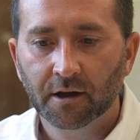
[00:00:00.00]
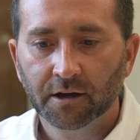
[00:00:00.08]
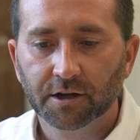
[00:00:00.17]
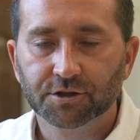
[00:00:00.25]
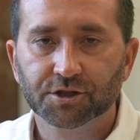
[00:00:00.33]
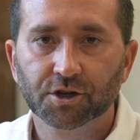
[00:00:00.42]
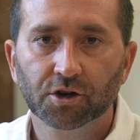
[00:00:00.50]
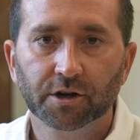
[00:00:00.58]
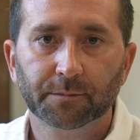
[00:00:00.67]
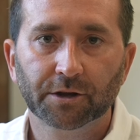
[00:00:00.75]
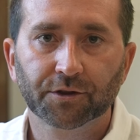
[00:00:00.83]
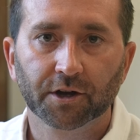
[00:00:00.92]
concerned
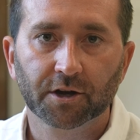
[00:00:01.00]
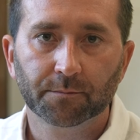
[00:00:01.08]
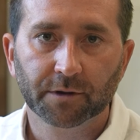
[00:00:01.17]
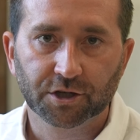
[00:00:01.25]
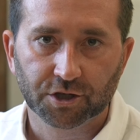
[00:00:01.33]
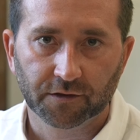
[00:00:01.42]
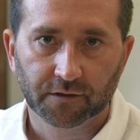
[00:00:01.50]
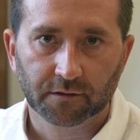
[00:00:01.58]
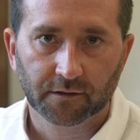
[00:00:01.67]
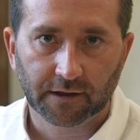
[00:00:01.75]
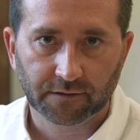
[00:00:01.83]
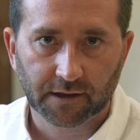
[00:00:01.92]
about the commission
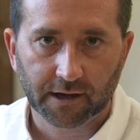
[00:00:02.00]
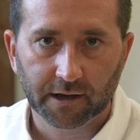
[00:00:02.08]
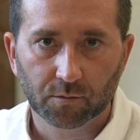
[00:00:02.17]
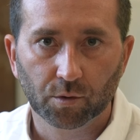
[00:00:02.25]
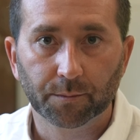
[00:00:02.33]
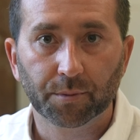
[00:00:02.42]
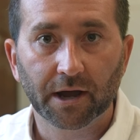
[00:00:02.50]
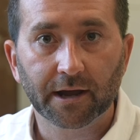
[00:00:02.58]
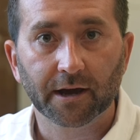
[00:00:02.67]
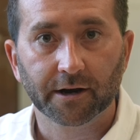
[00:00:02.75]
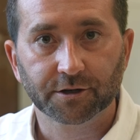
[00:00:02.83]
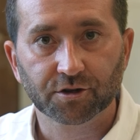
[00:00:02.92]
that they would
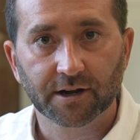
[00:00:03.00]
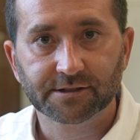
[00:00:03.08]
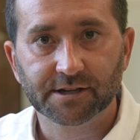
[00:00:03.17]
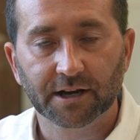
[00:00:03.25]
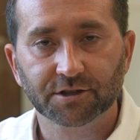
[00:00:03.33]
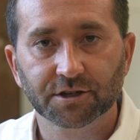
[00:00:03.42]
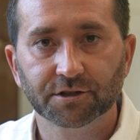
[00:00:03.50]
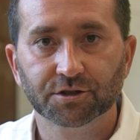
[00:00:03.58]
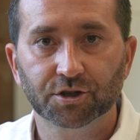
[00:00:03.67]
pay on a transaction